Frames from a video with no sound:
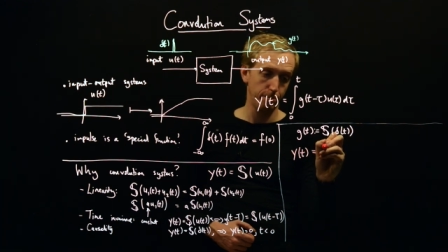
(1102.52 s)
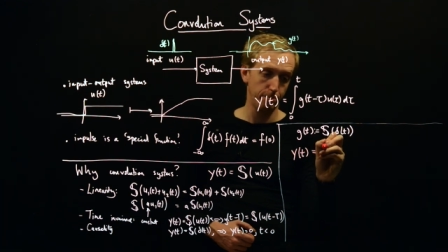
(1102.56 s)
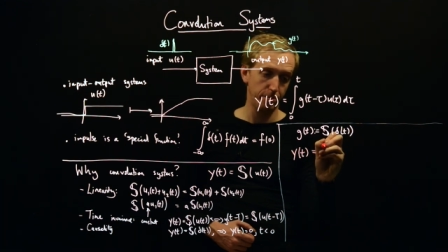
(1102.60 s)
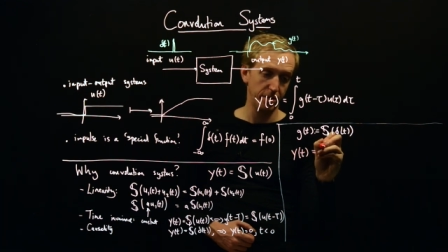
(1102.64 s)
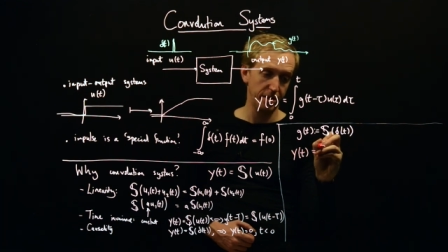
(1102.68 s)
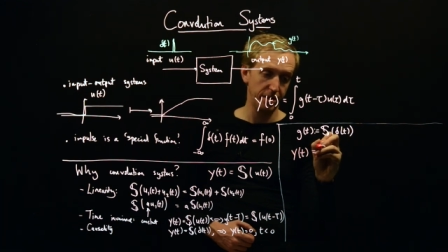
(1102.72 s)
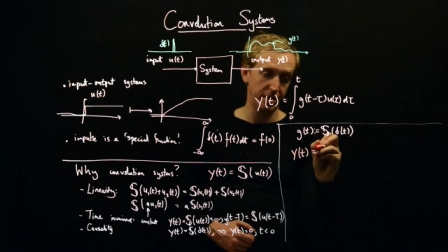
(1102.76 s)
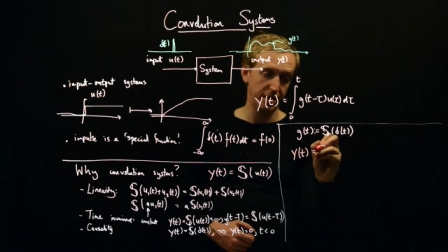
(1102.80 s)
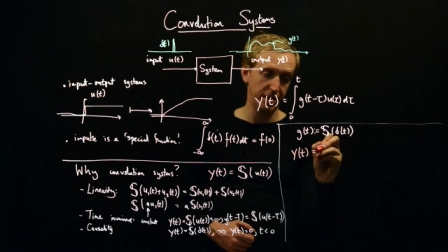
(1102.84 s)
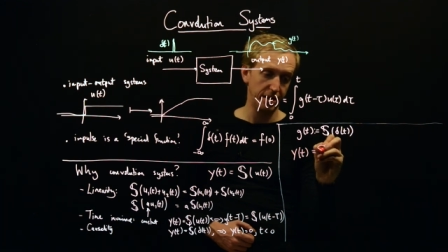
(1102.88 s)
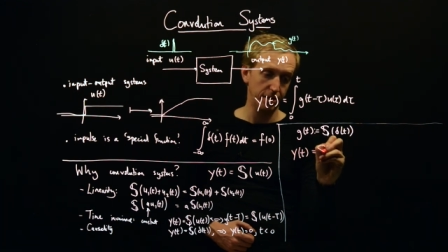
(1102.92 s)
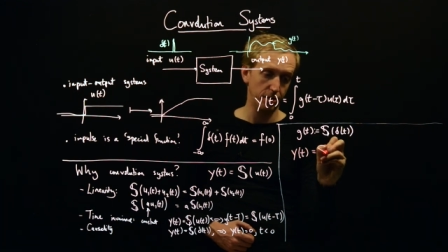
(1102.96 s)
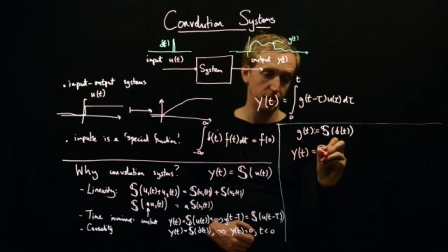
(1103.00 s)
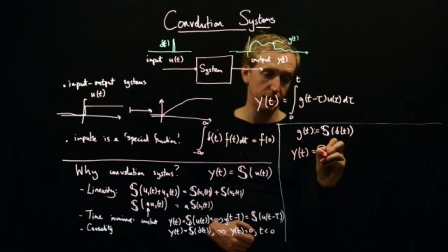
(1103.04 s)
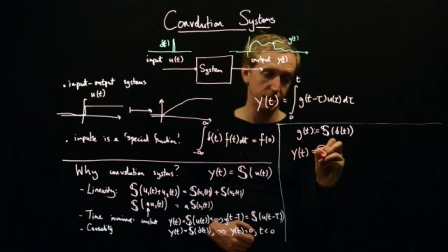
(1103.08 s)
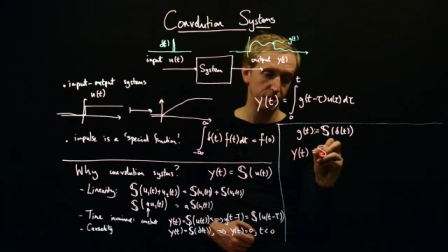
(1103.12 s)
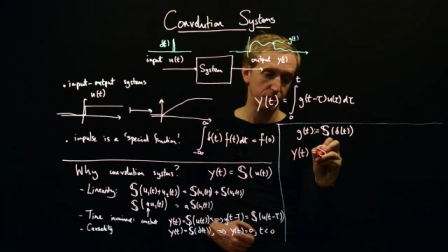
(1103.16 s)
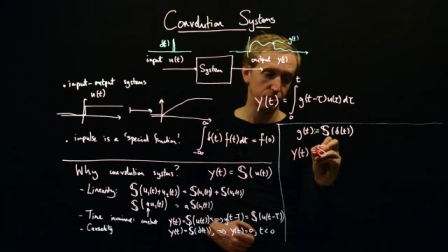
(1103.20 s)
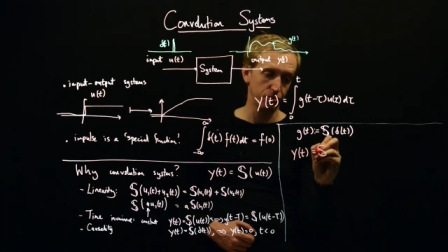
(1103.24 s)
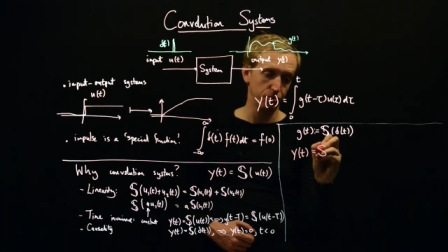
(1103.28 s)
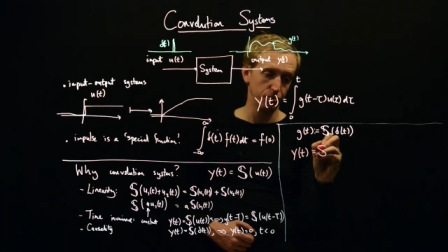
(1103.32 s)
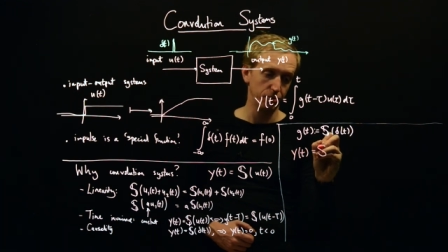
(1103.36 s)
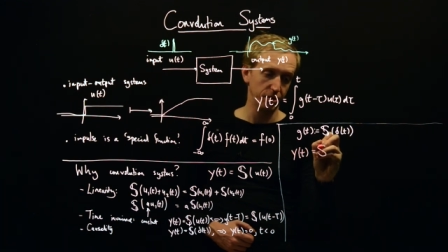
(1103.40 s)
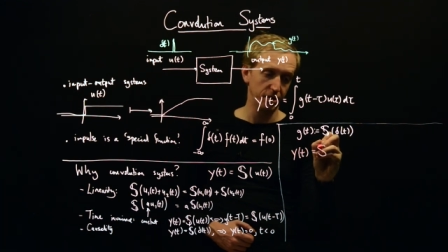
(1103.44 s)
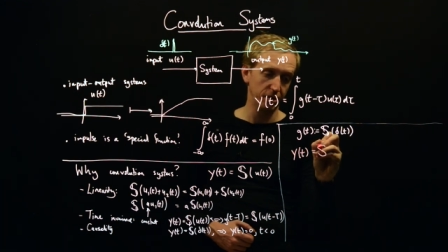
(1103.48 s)
but now
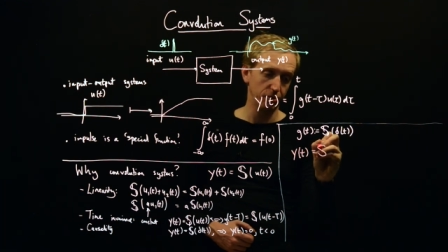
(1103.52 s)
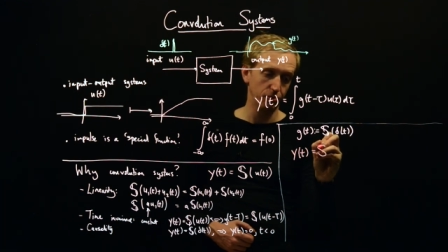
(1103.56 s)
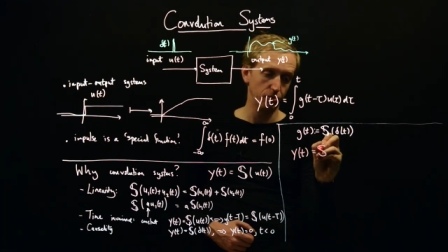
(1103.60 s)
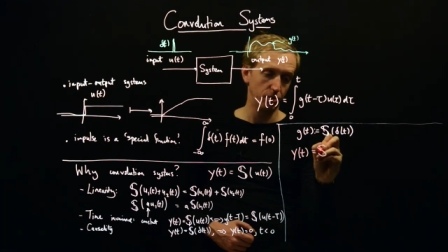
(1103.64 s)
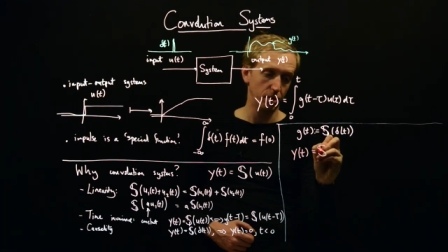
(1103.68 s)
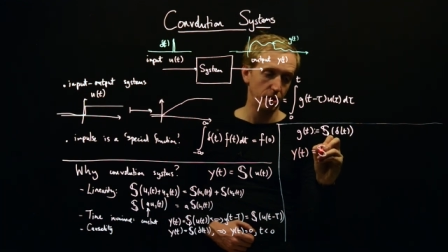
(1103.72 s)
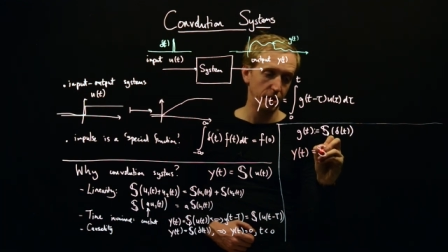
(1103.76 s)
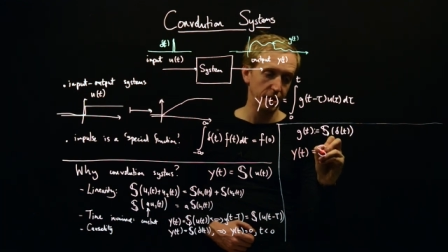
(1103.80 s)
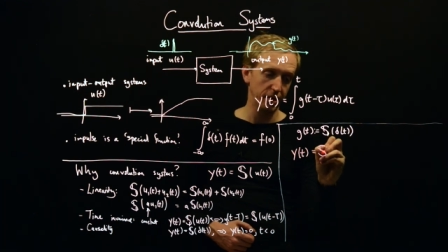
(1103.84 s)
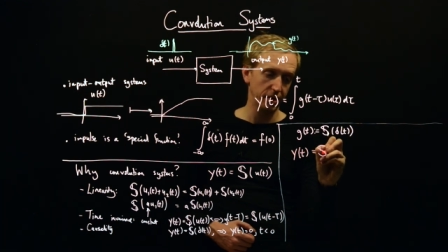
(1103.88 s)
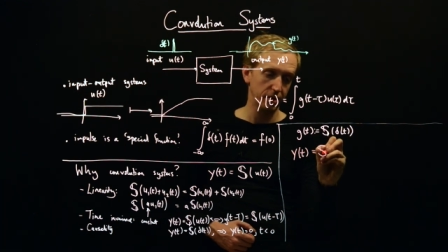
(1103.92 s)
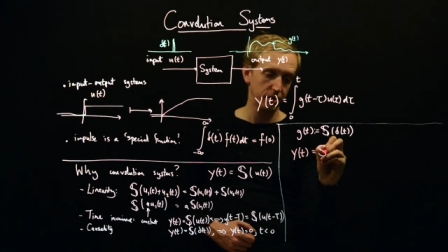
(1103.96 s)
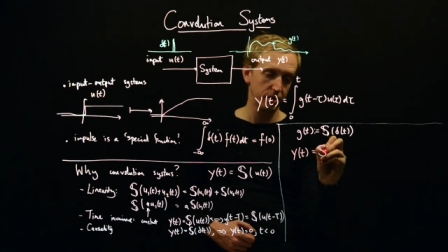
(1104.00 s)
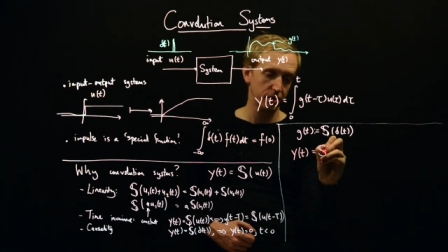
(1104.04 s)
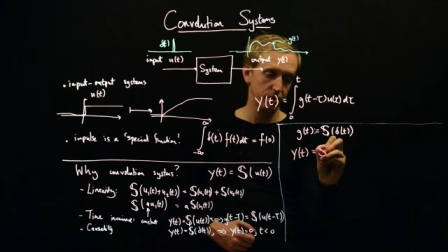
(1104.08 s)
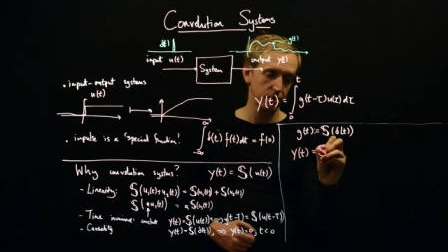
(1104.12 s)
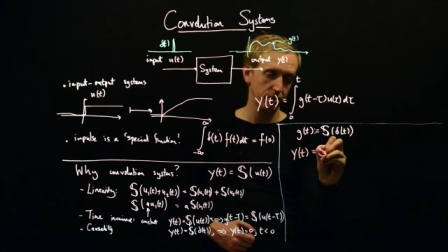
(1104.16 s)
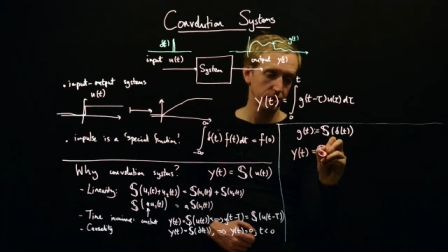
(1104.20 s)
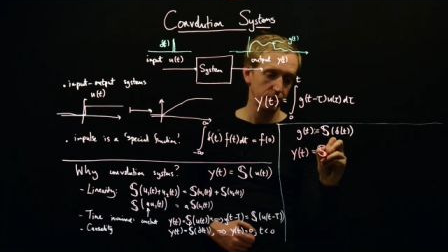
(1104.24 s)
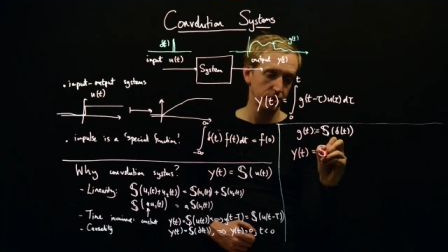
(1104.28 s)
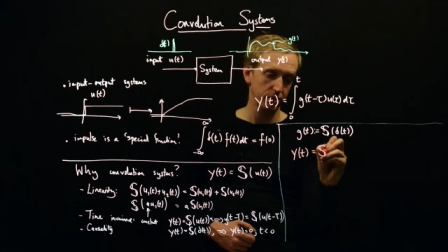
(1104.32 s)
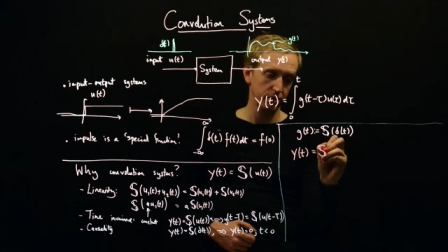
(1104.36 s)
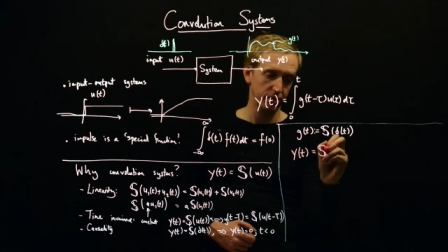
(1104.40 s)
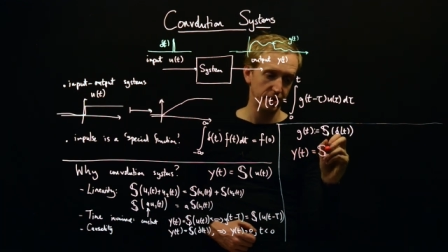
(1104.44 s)
let's rewrite